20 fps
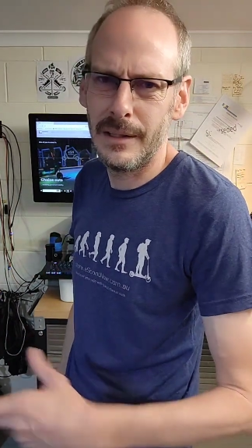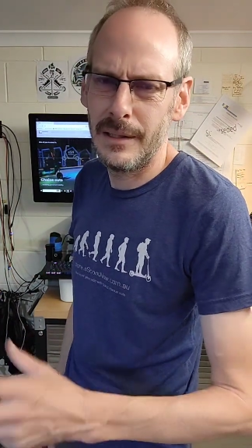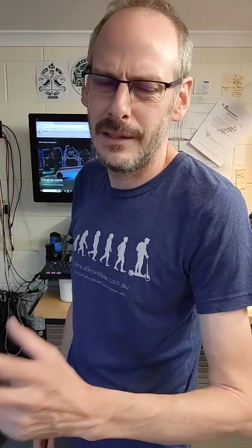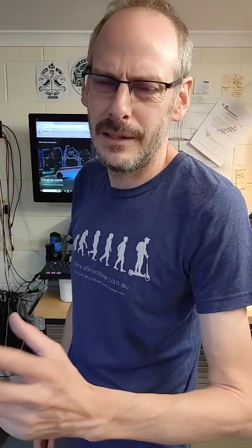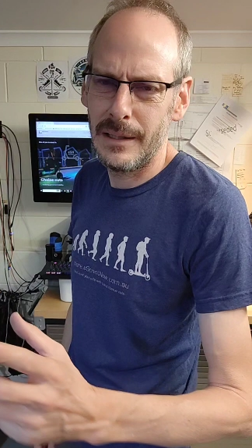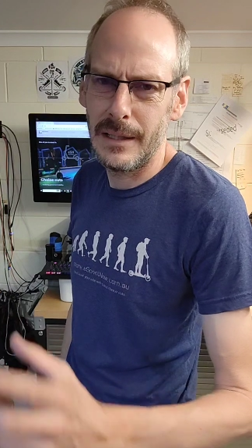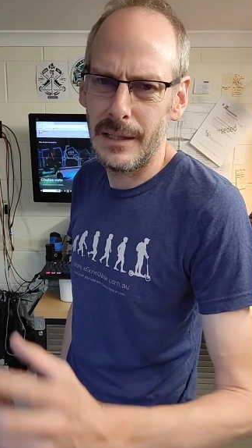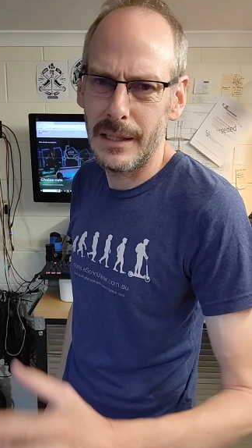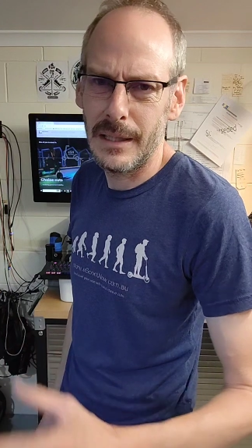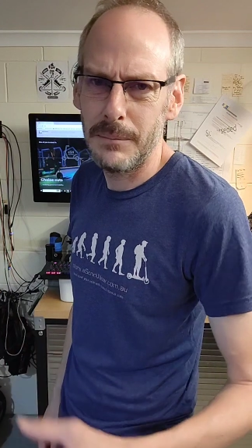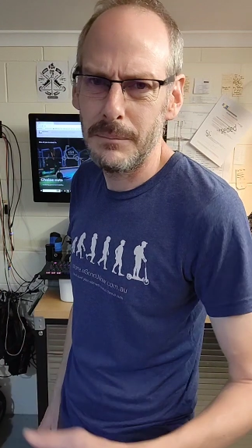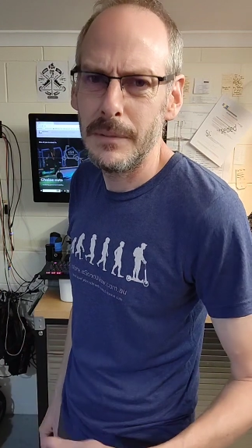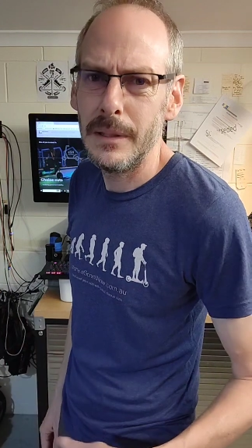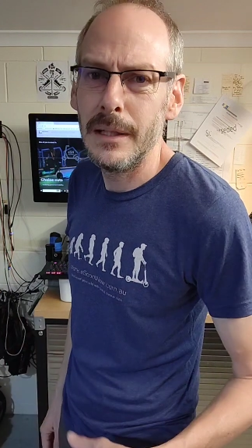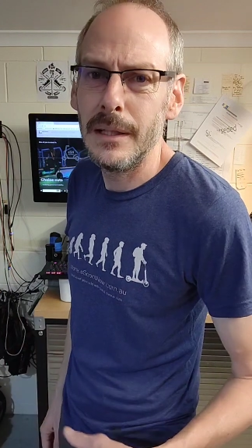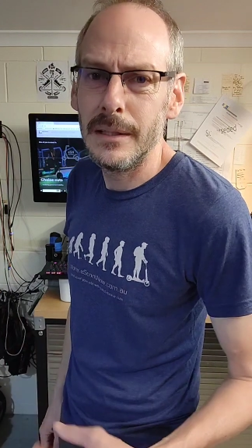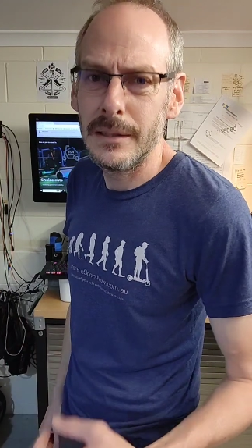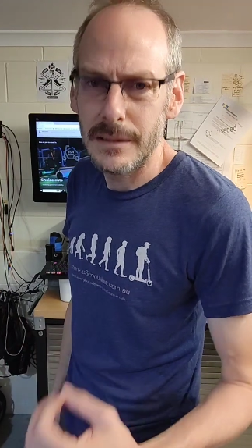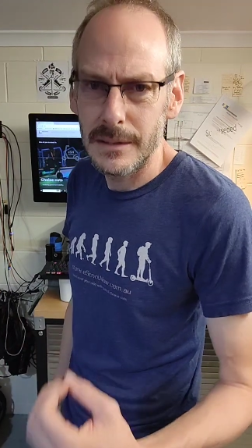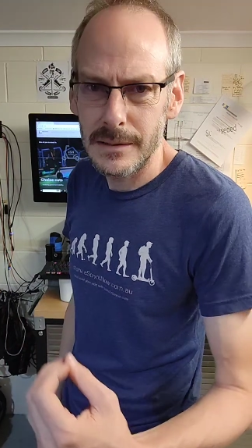in them.
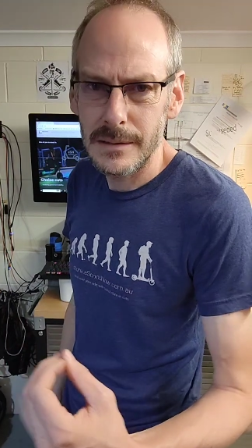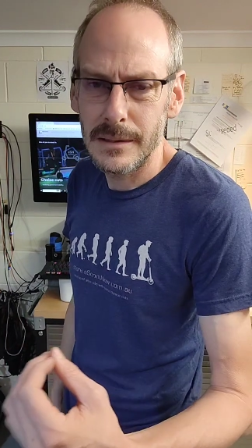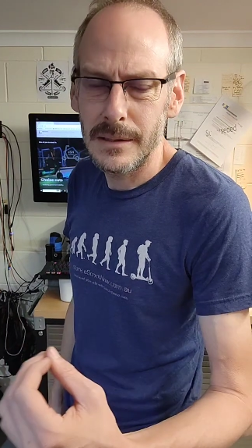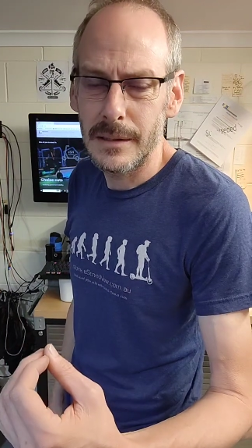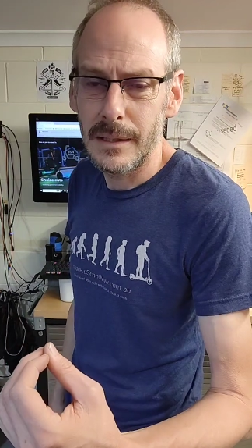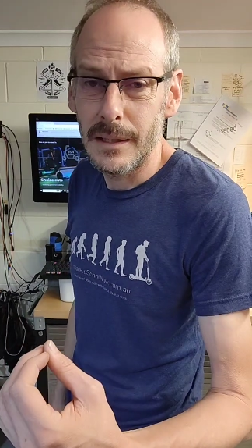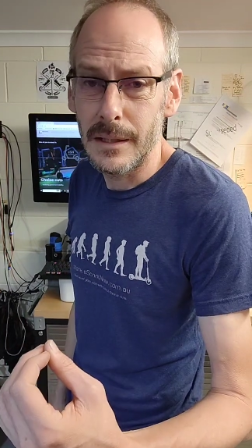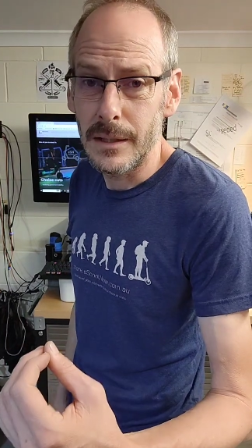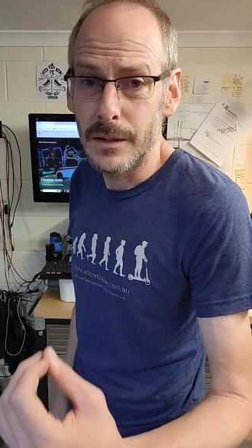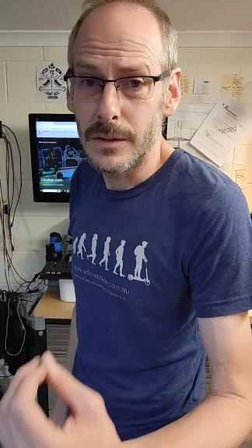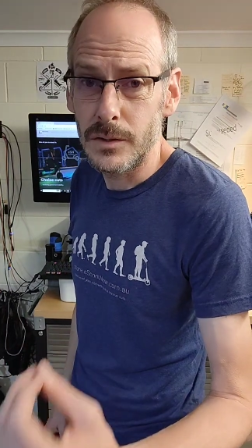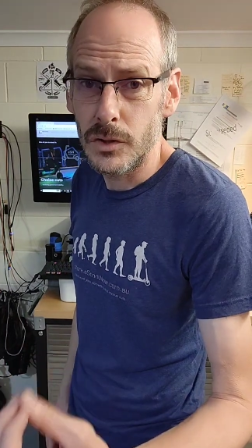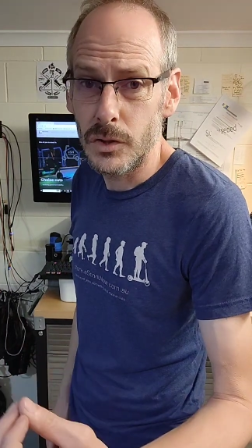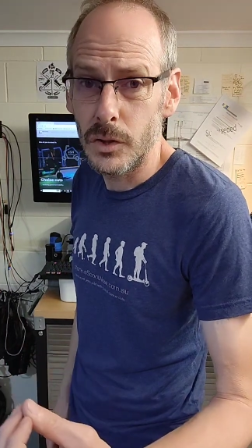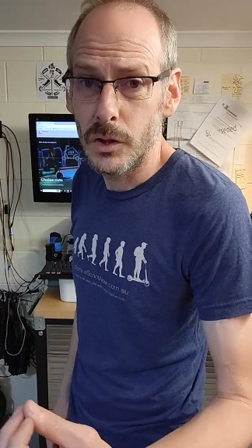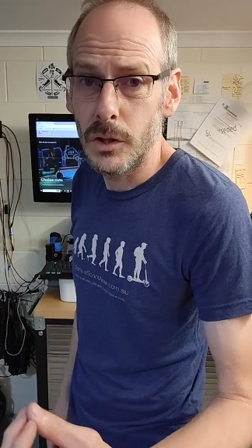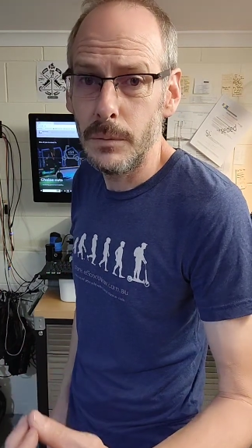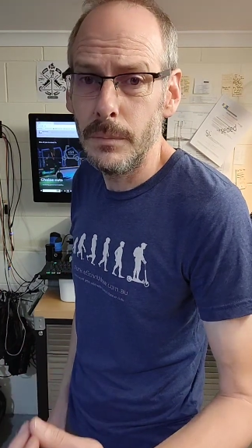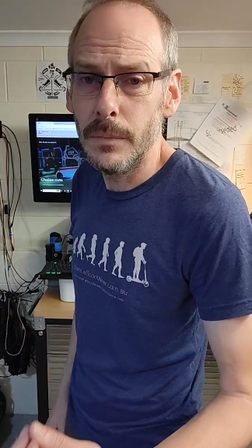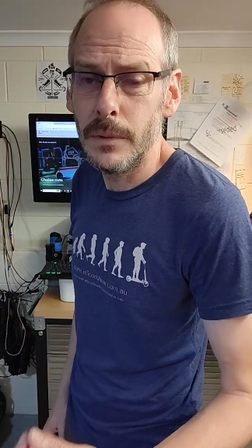Just a
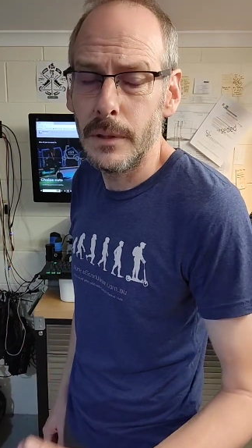tube.